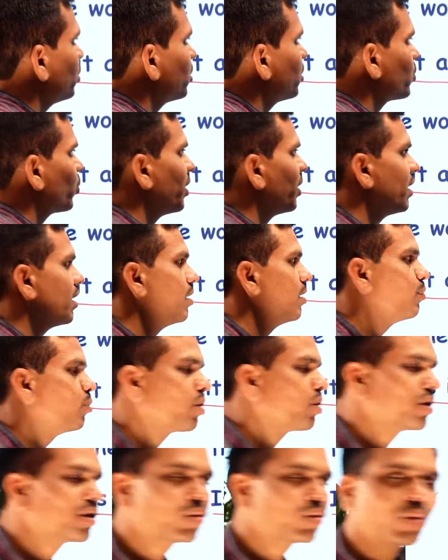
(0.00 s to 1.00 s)
is very
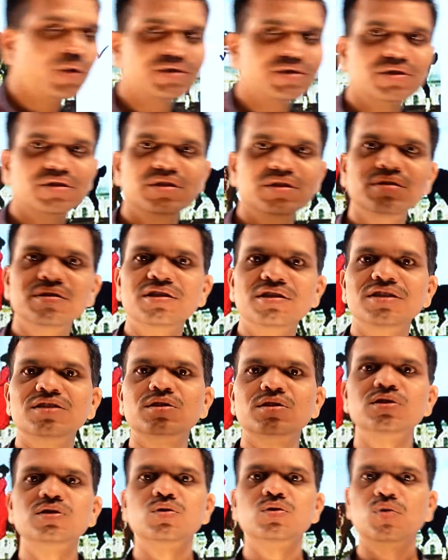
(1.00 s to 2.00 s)
important question in the
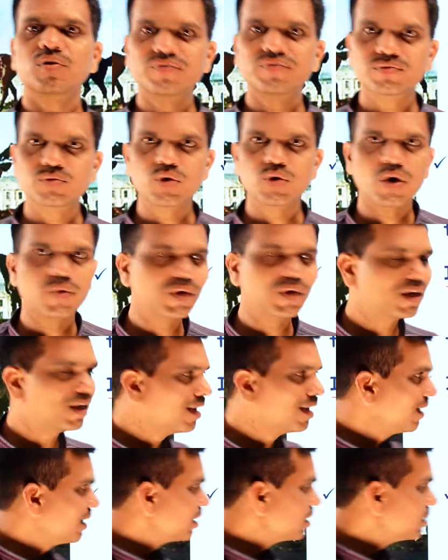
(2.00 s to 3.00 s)
discussion of novel.
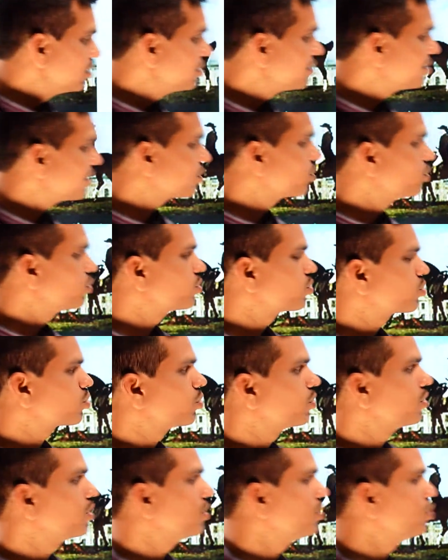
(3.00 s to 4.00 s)
Is it a good
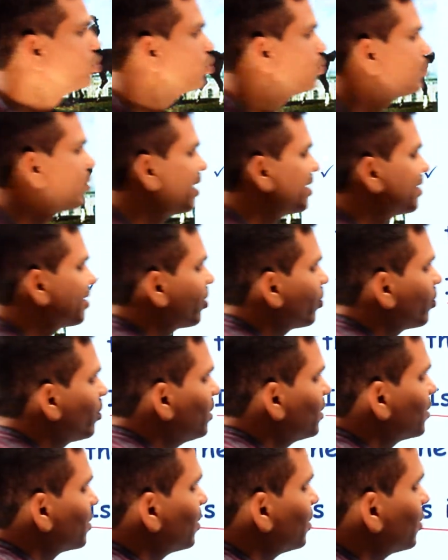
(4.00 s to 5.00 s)
story? You might have
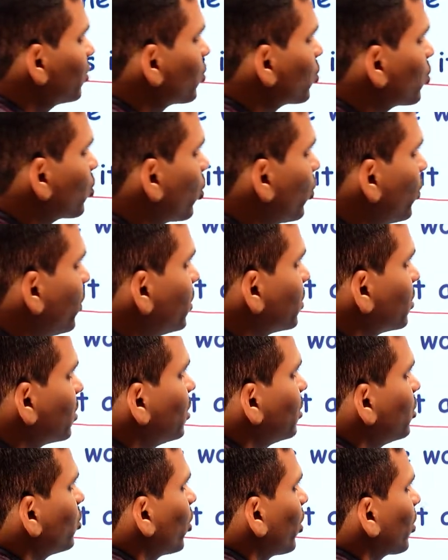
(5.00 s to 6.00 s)
listened stories
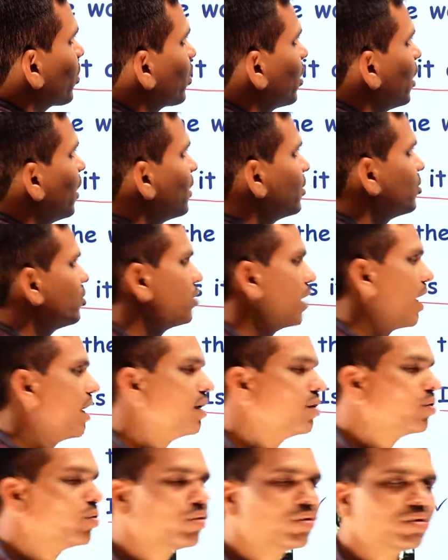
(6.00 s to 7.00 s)
in your
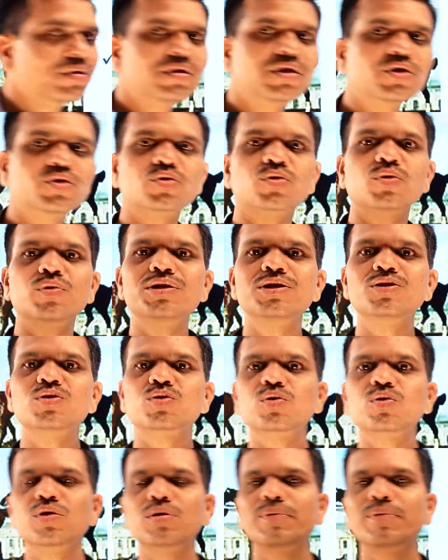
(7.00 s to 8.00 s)
childhood, the stories
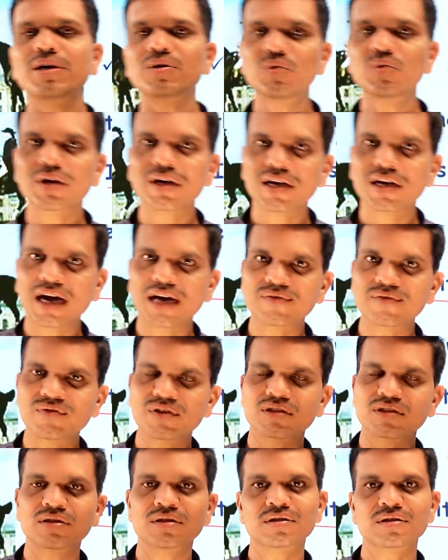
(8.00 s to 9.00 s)
told by your
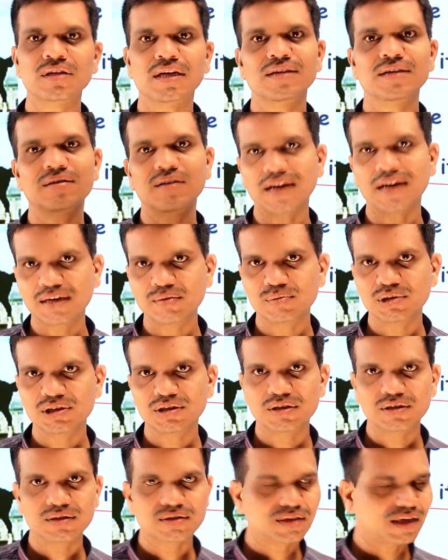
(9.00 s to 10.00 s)
grandfathers and
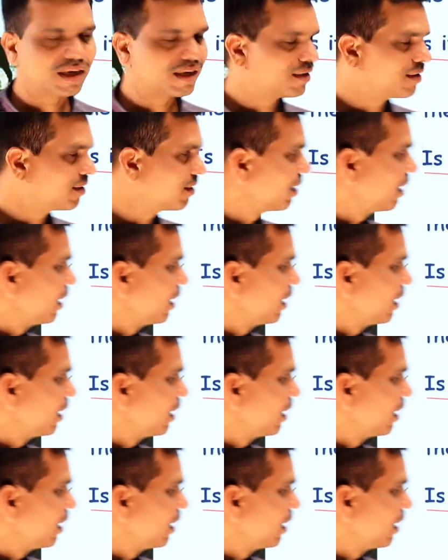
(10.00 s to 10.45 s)
grandmothers, and